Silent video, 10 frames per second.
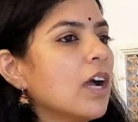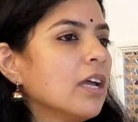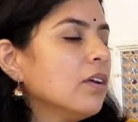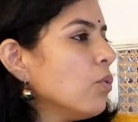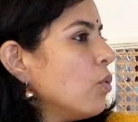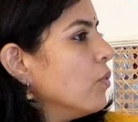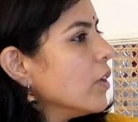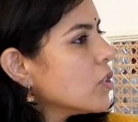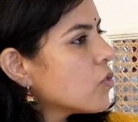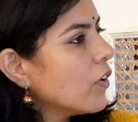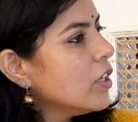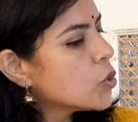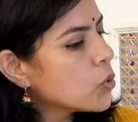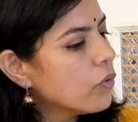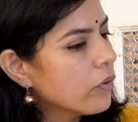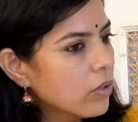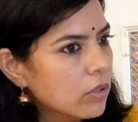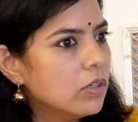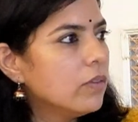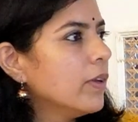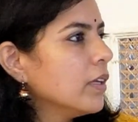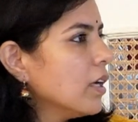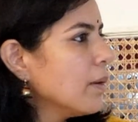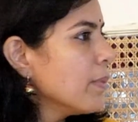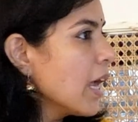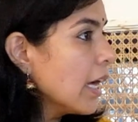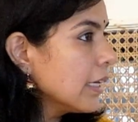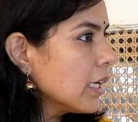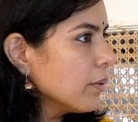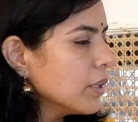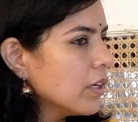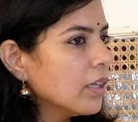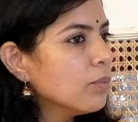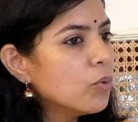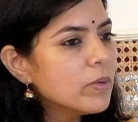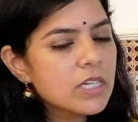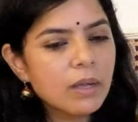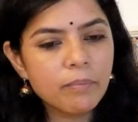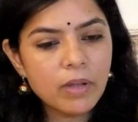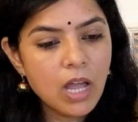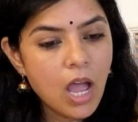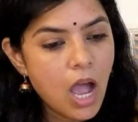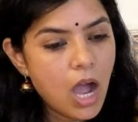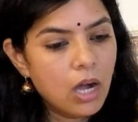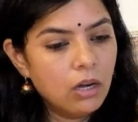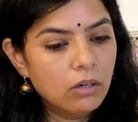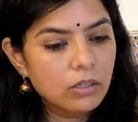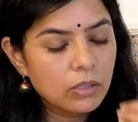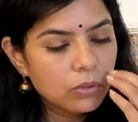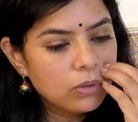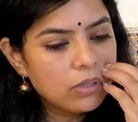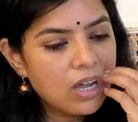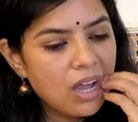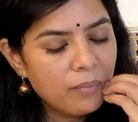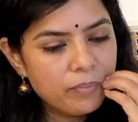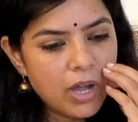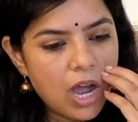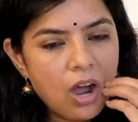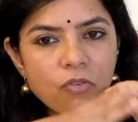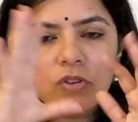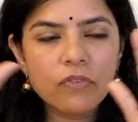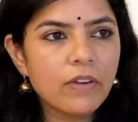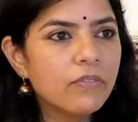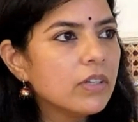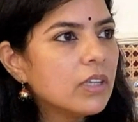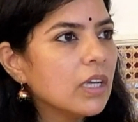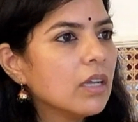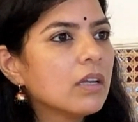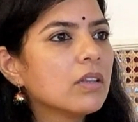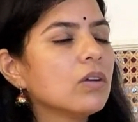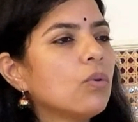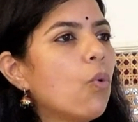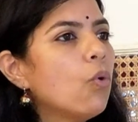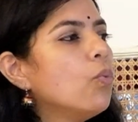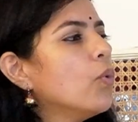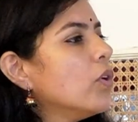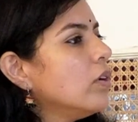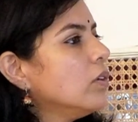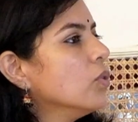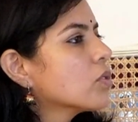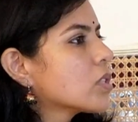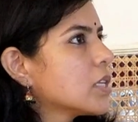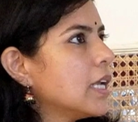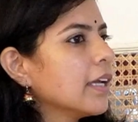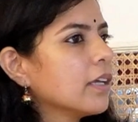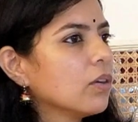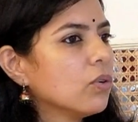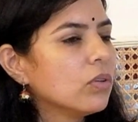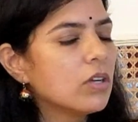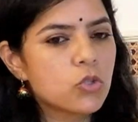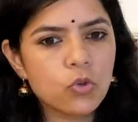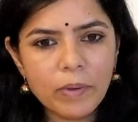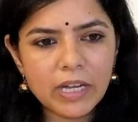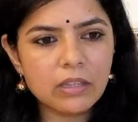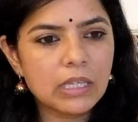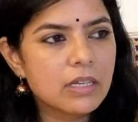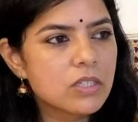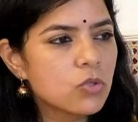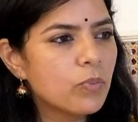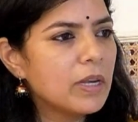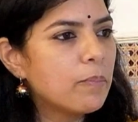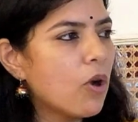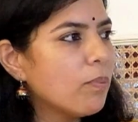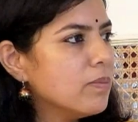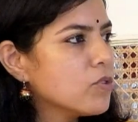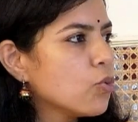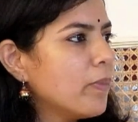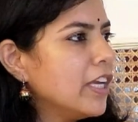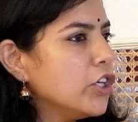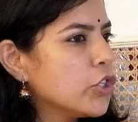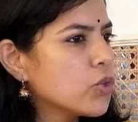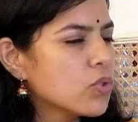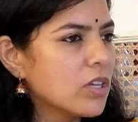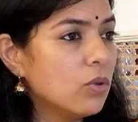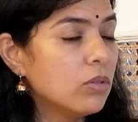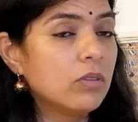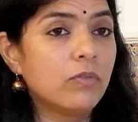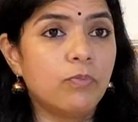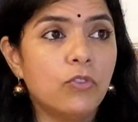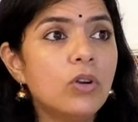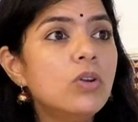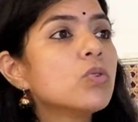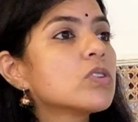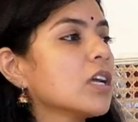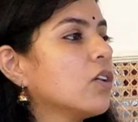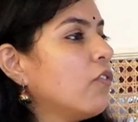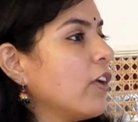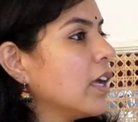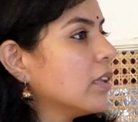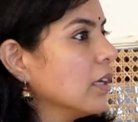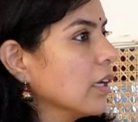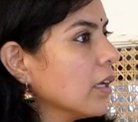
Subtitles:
I always feel so real when I'm behind camera, and the moment I'm I'm out of everything. The whole world looks like, there are so many things, so many problems, so many issues, and the world looks like a fake thing.